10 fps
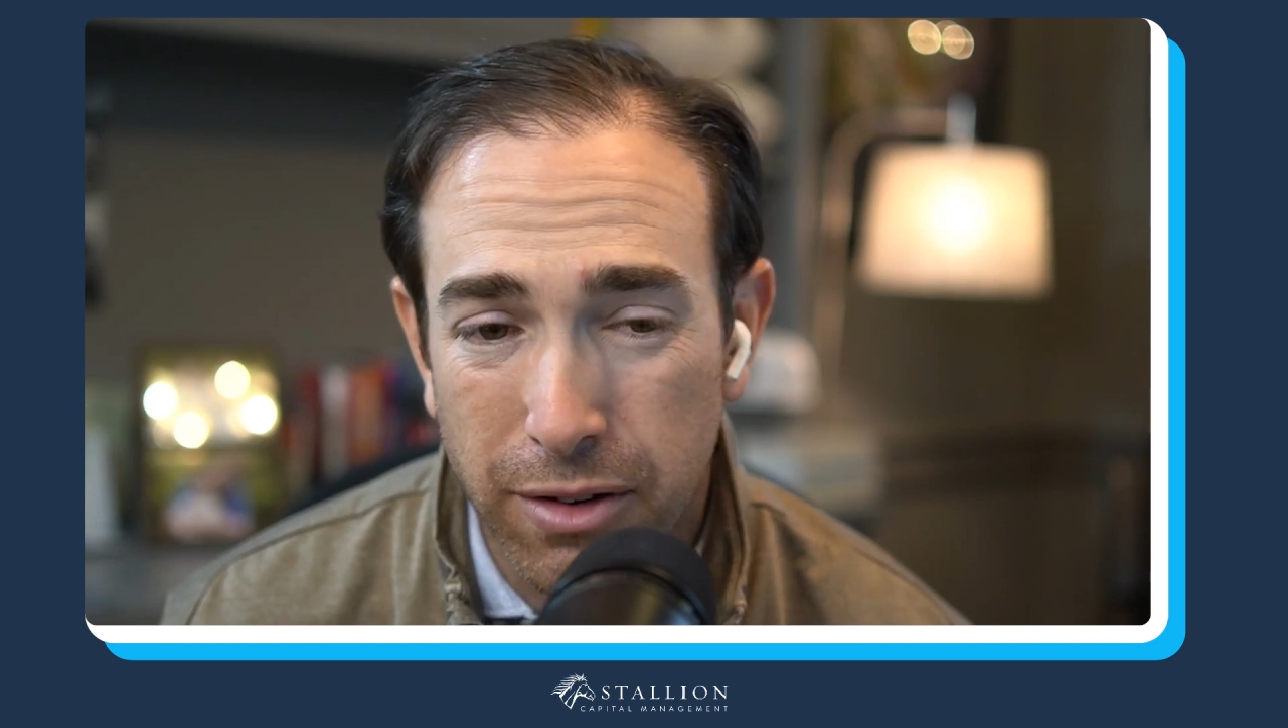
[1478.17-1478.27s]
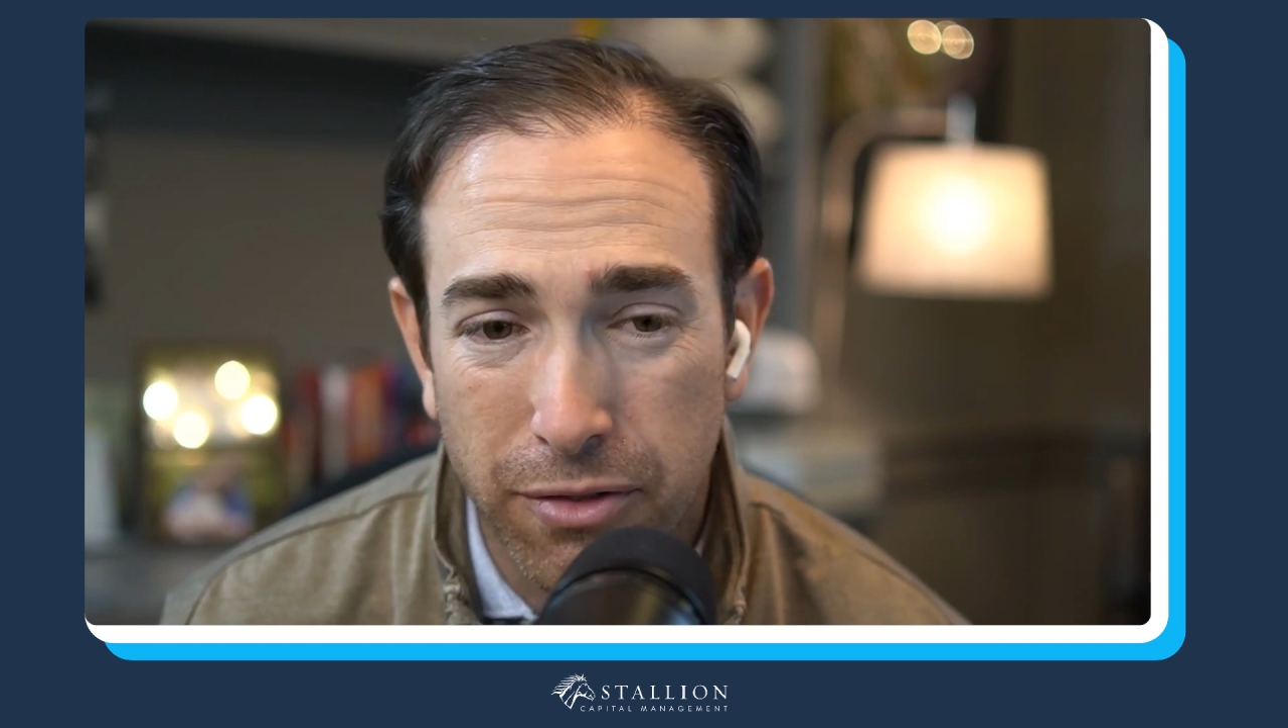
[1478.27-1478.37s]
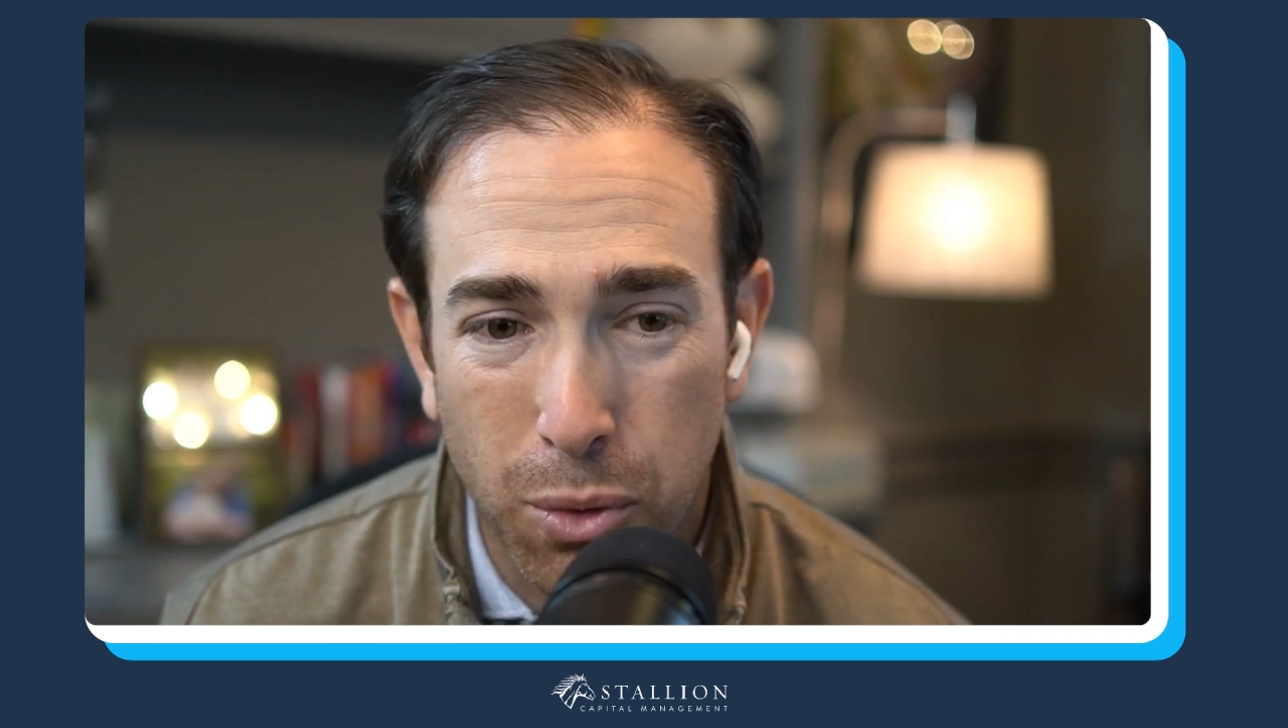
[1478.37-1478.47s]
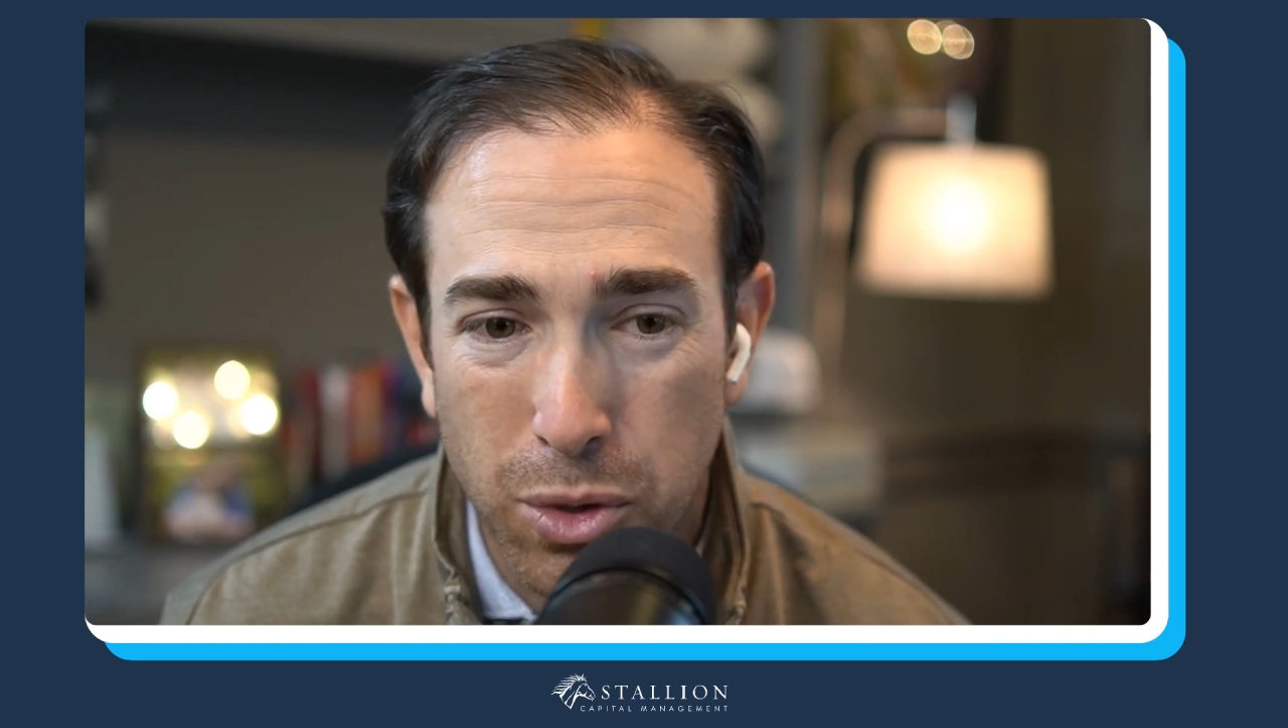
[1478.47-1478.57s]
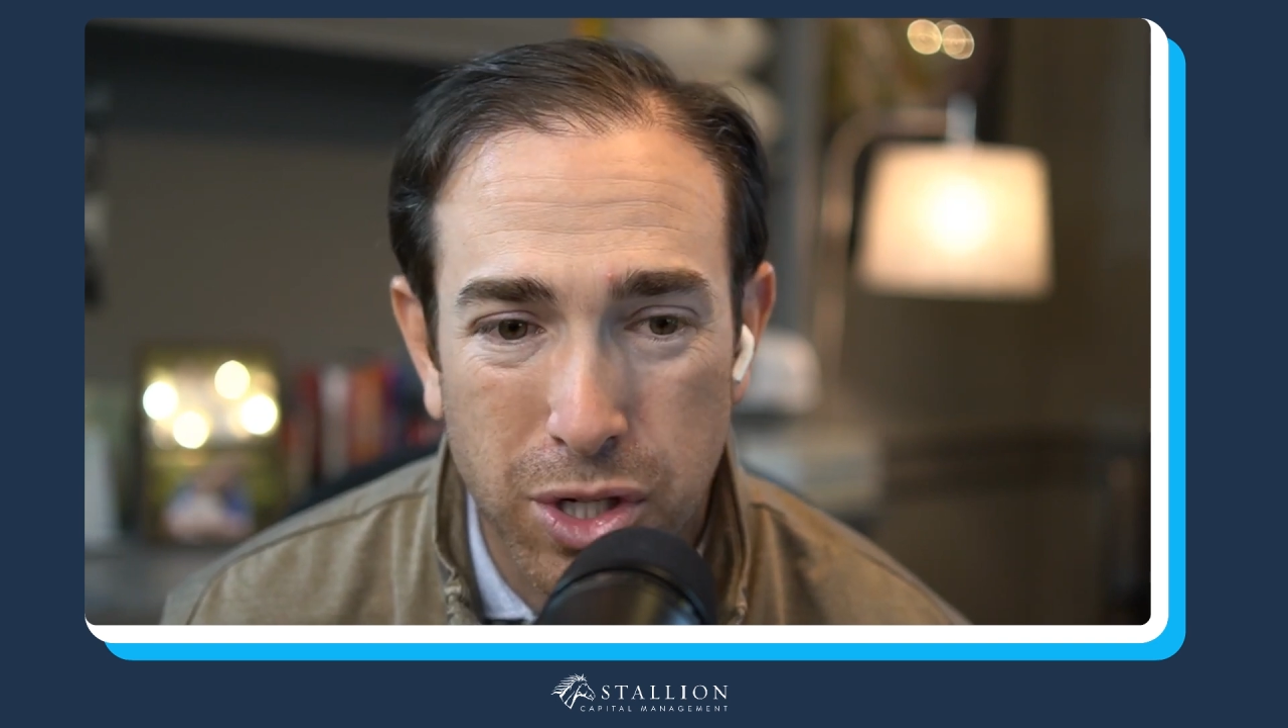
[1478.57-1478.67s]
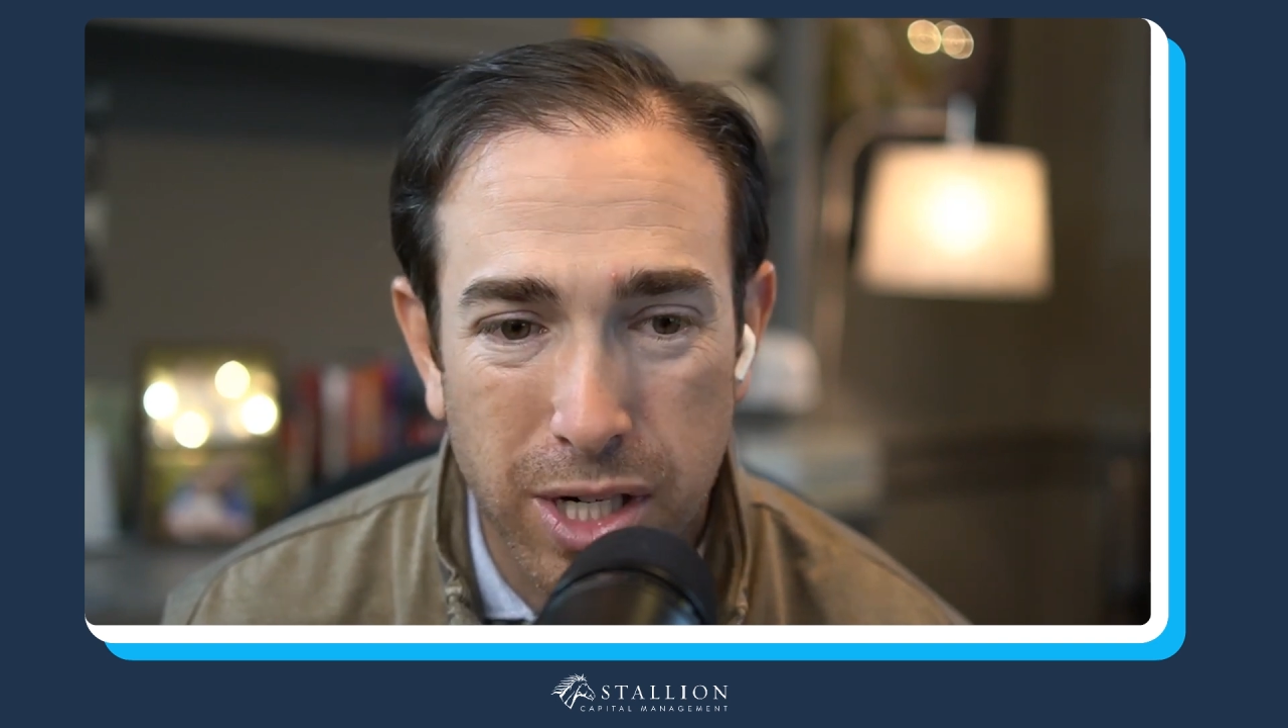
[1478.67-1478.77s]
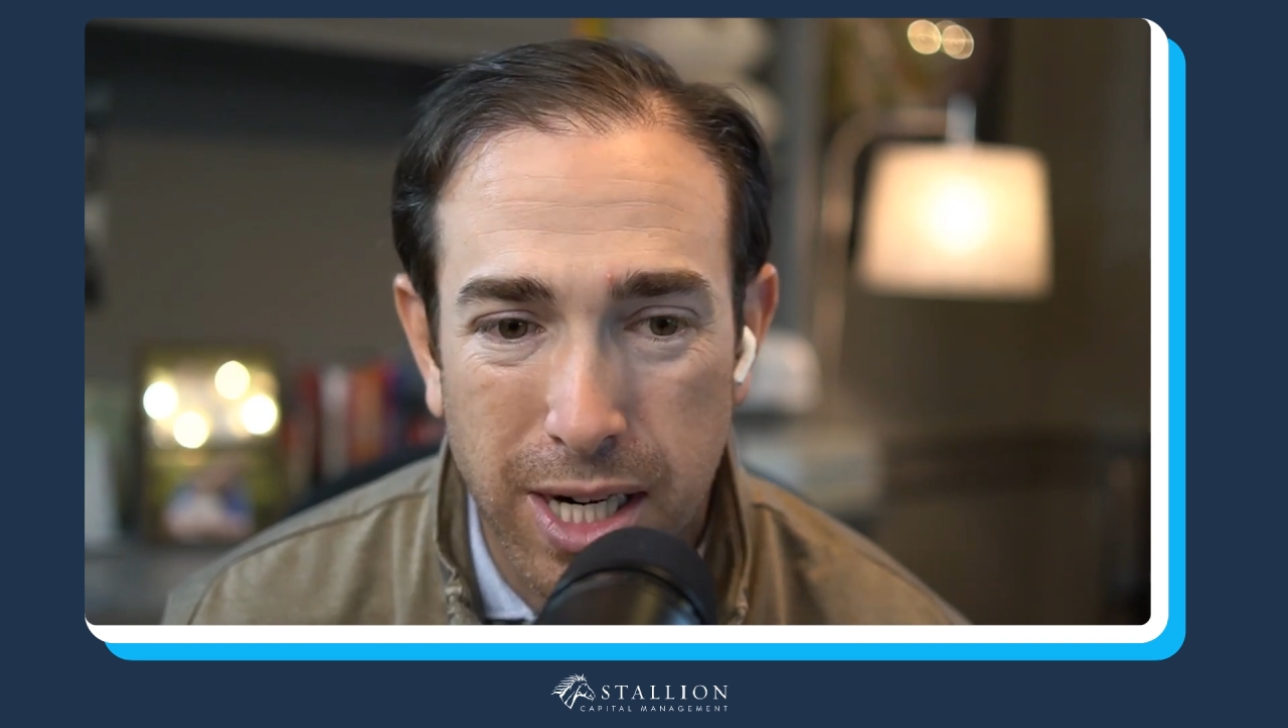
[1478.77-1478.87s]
fortunate